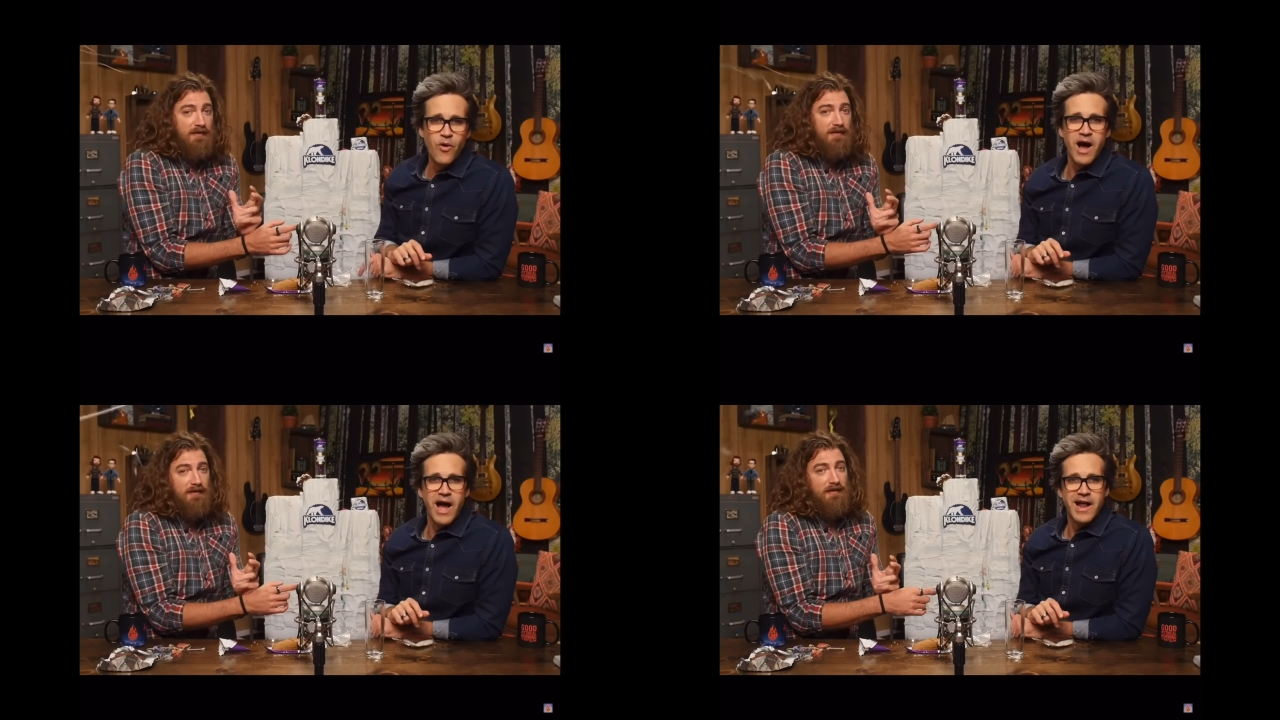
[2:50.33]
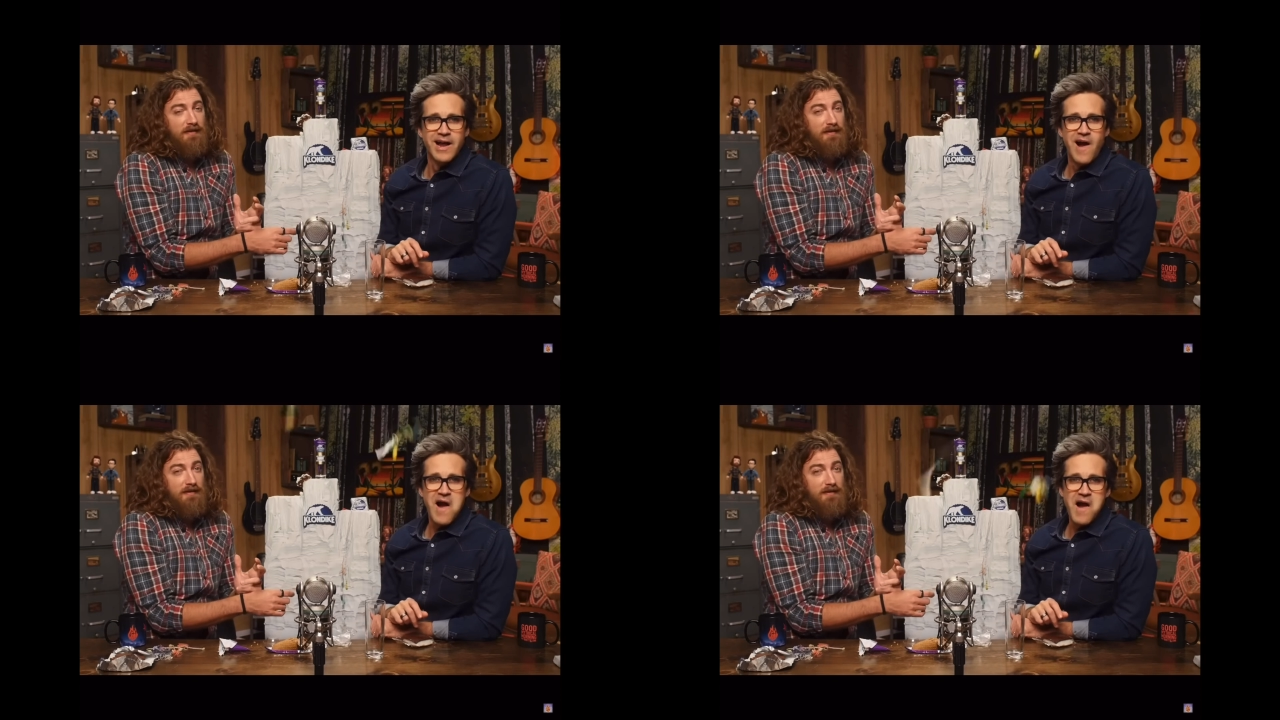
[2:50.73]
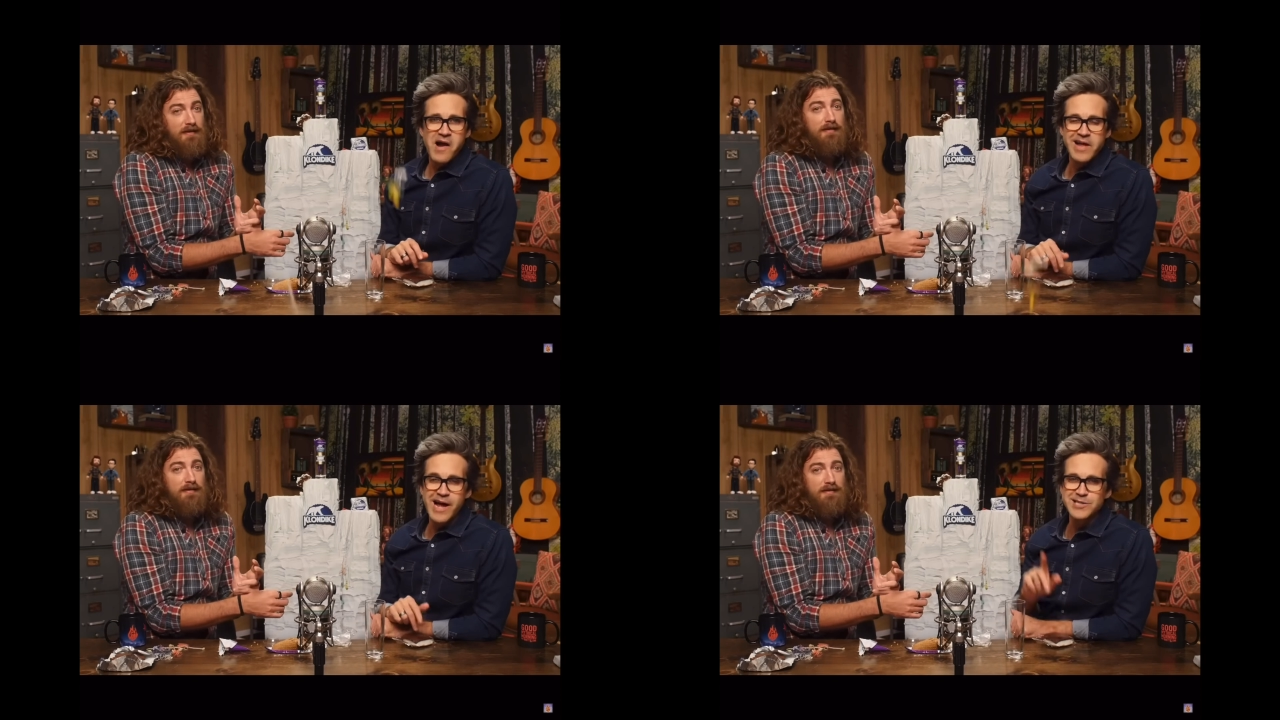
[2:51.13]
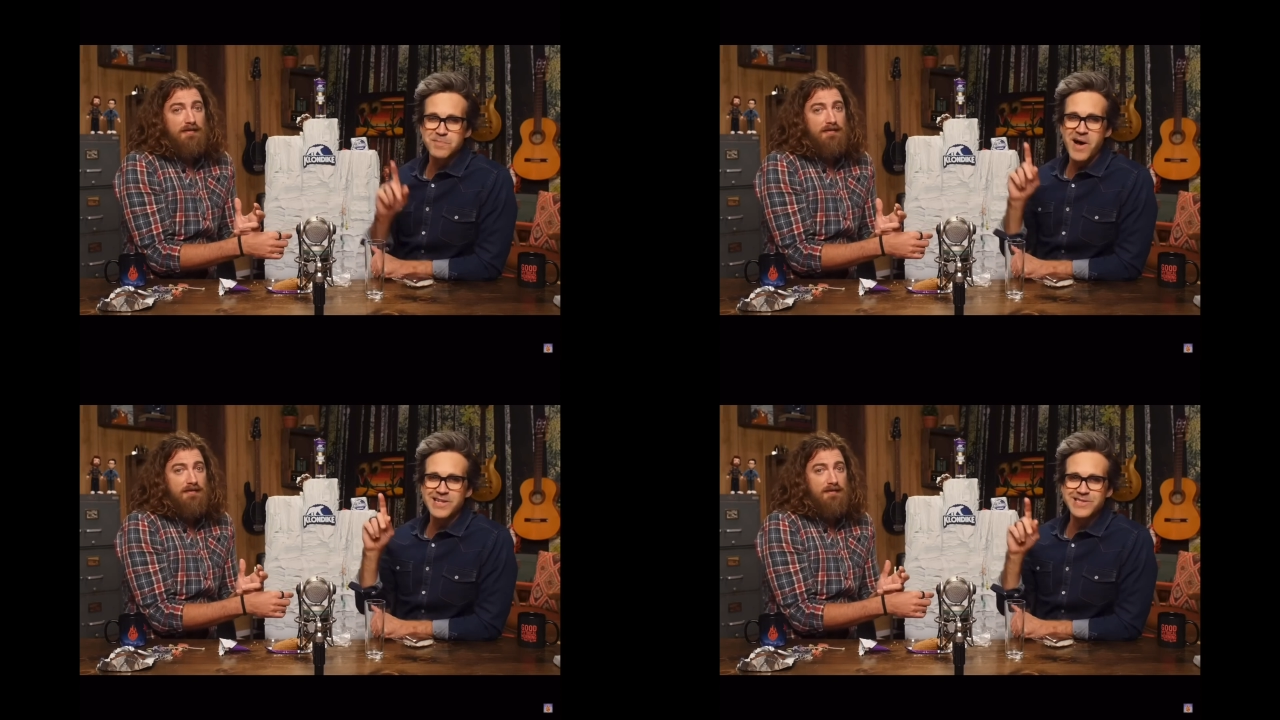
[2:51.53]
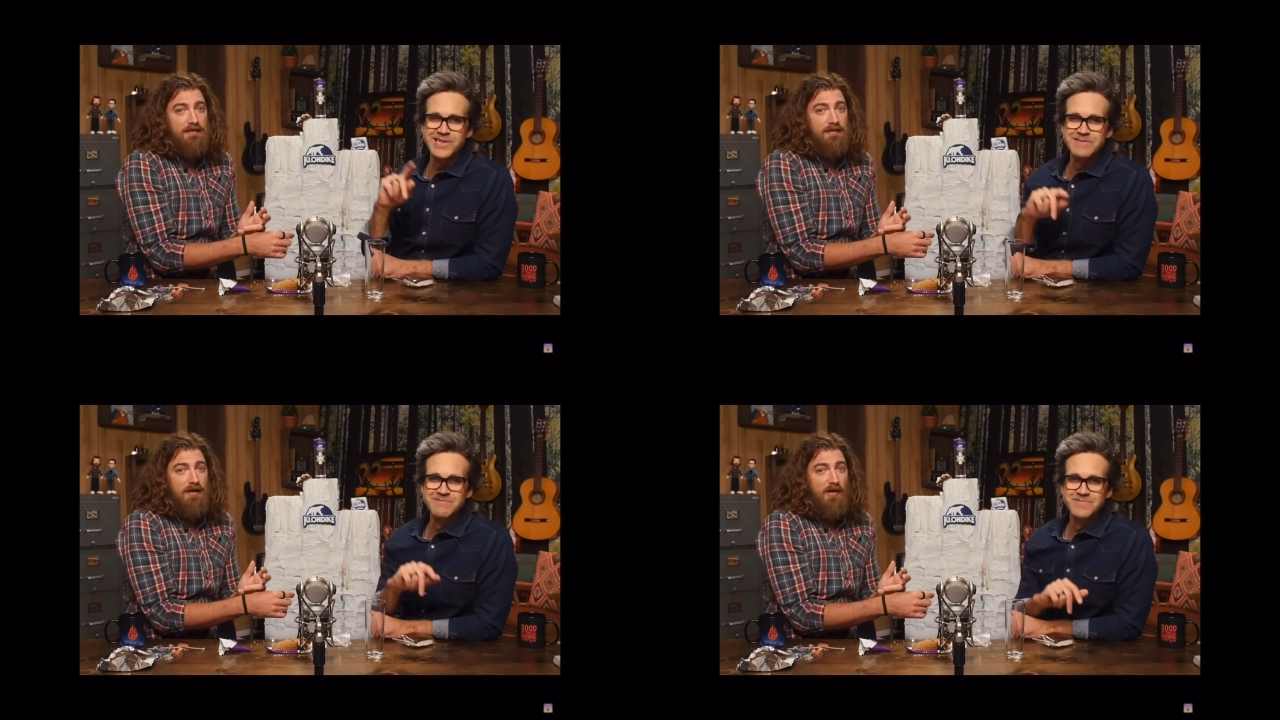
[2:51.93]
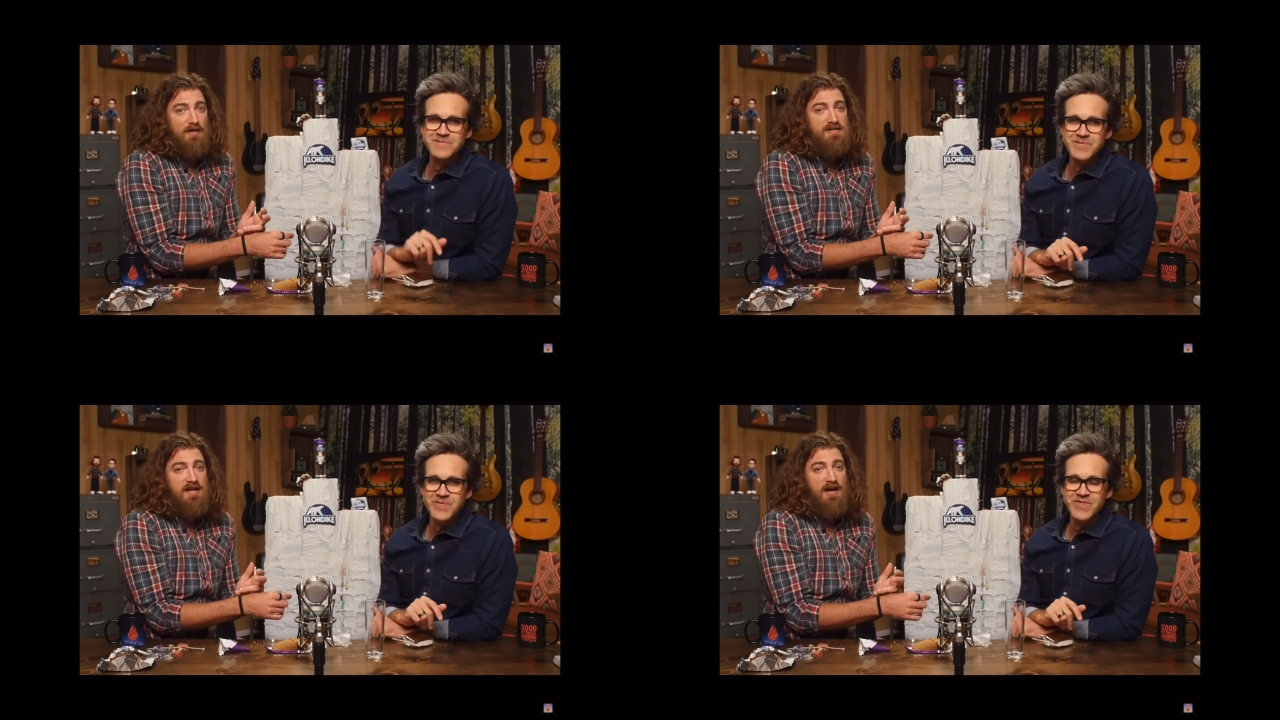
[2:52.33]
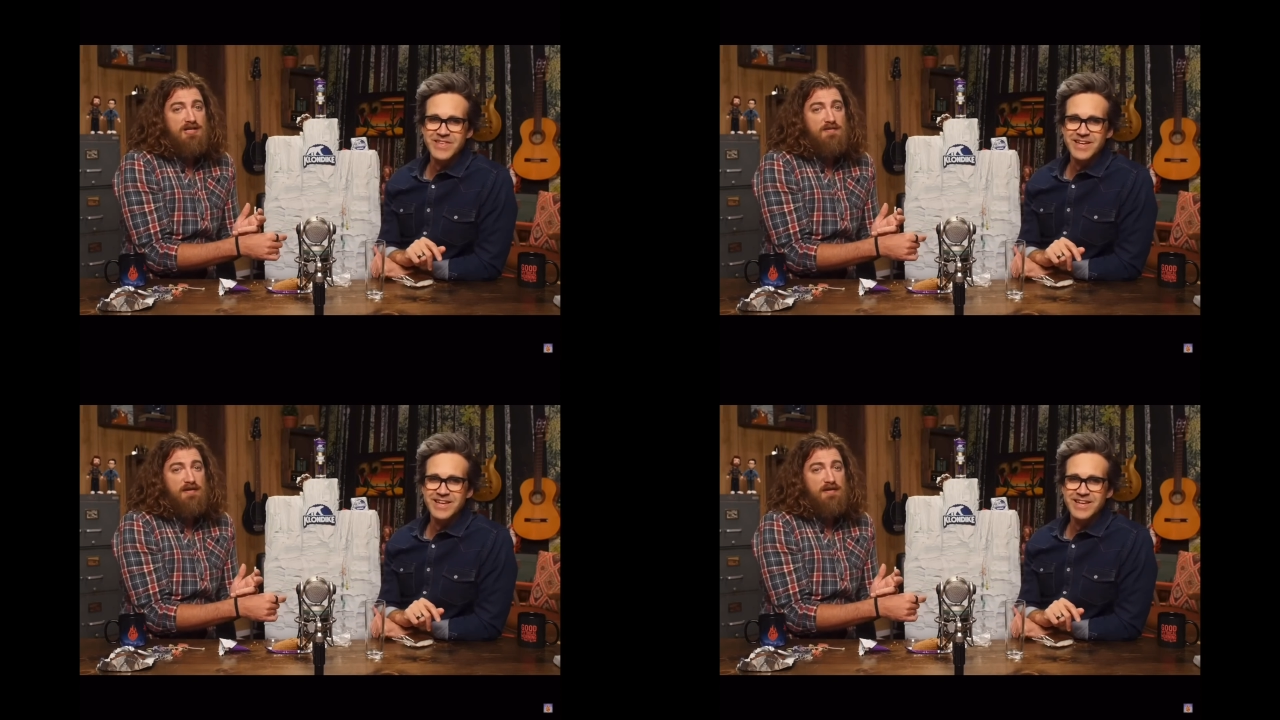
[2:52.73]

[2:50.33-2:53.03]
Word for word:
Speaker 1: what. Not a sponsor. Always scares